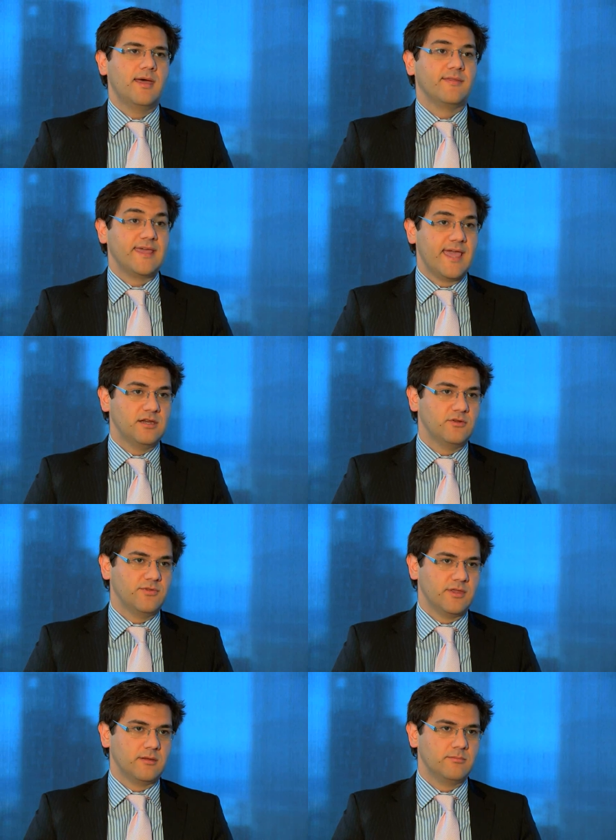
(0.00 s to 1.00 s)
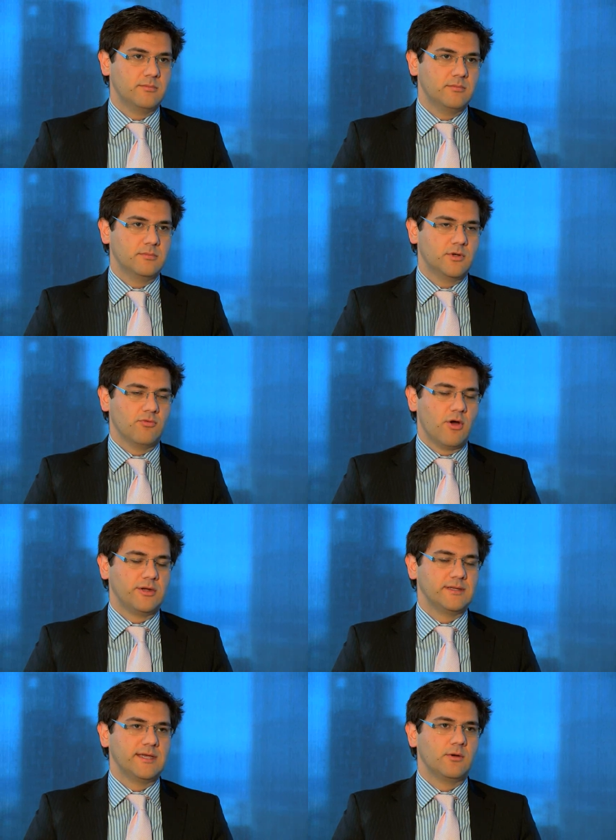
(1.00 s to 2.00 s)
at the end of the
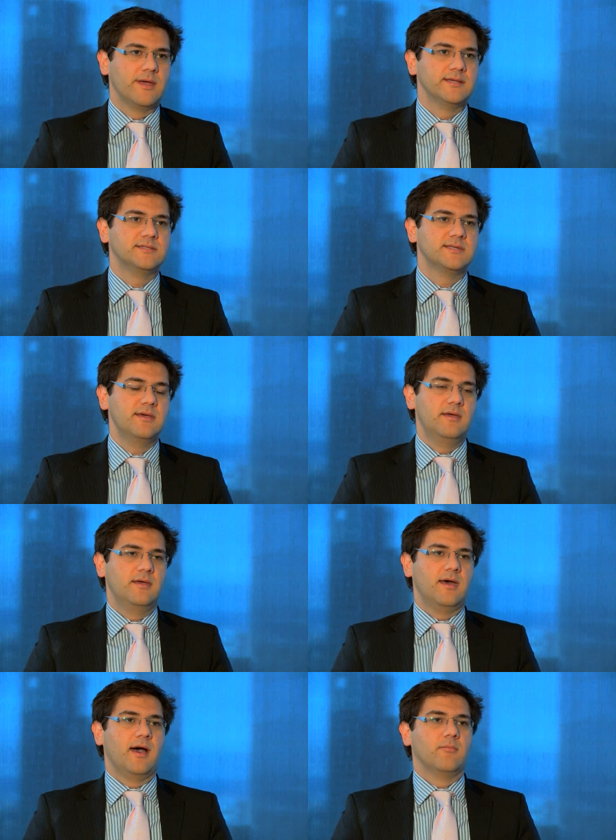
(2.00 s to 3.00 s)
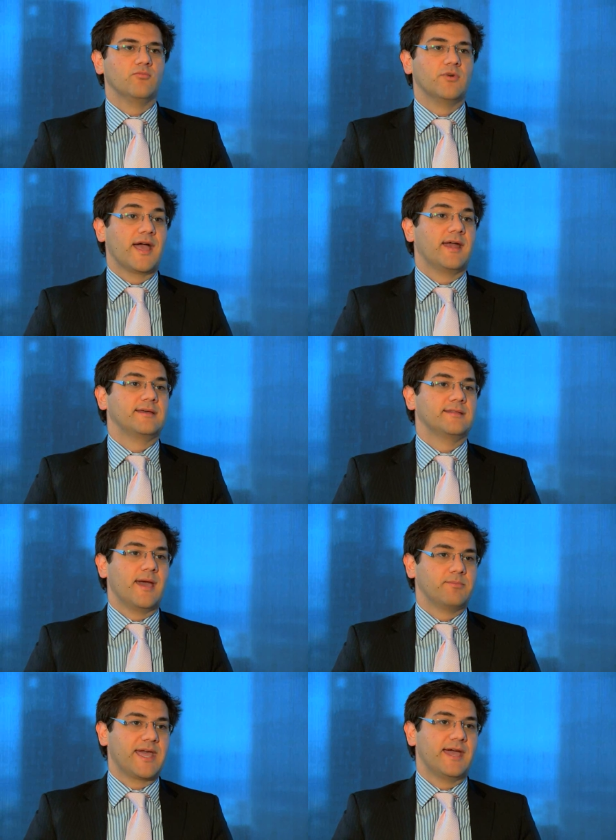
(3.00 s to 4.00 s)
coronial inquest um, regarding the
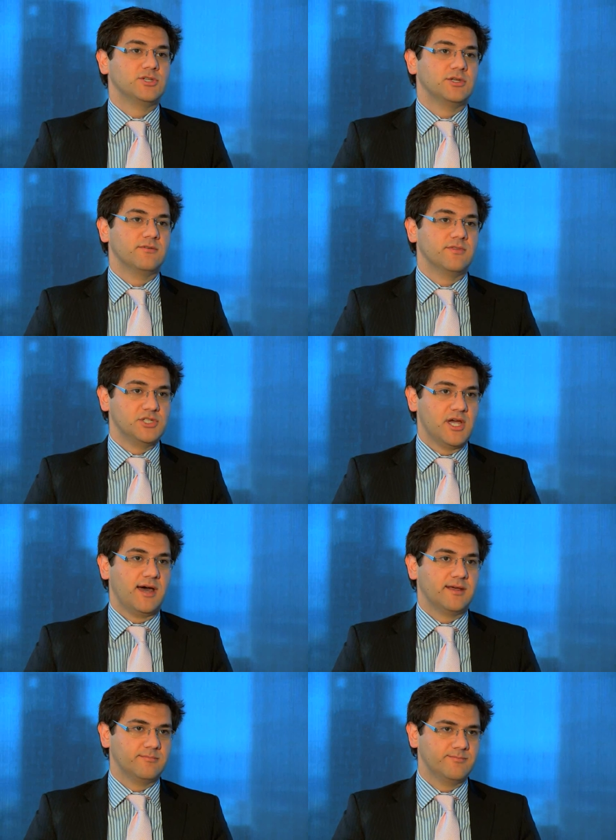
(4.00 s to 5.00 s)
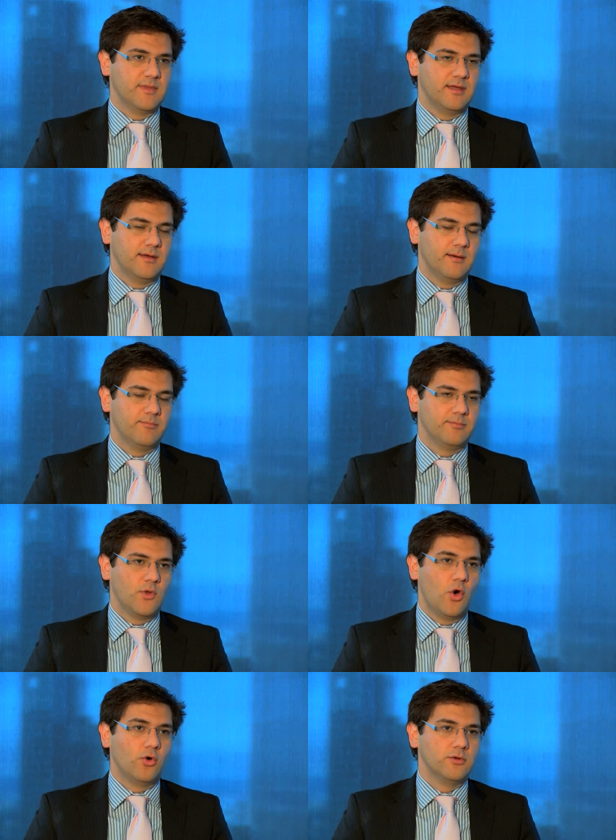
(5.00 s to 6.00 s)
application of the charter um,
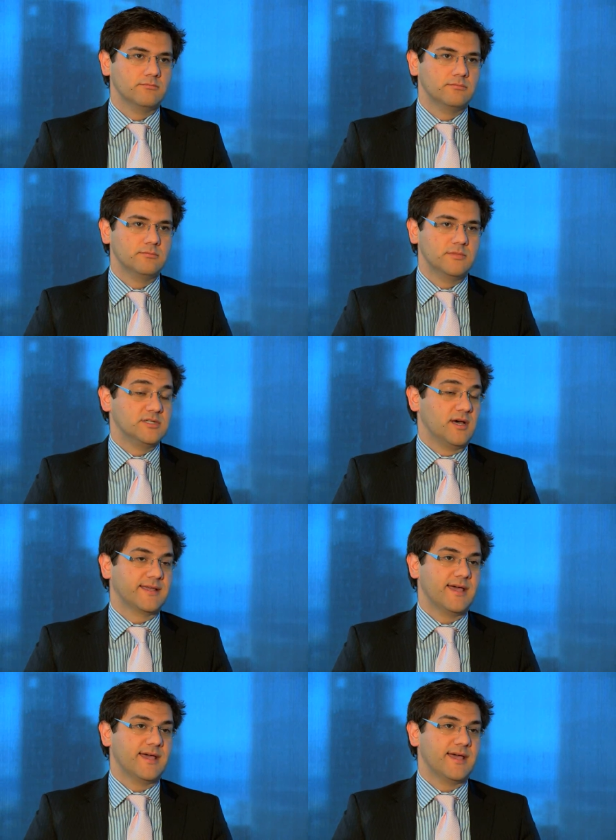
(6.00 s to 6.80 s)
on the Tyler